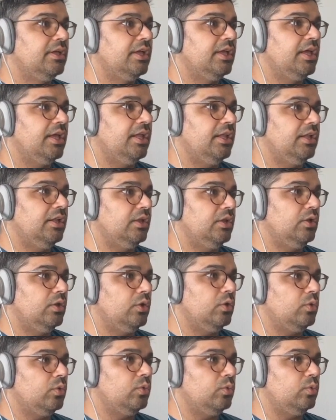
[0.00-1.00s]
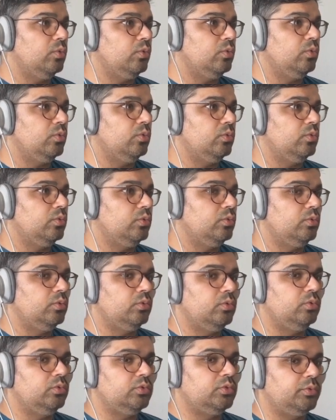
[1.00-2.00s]

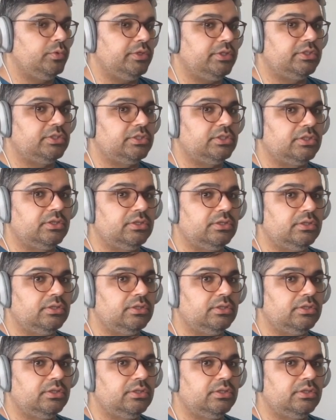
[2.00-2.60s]
hello Twitch.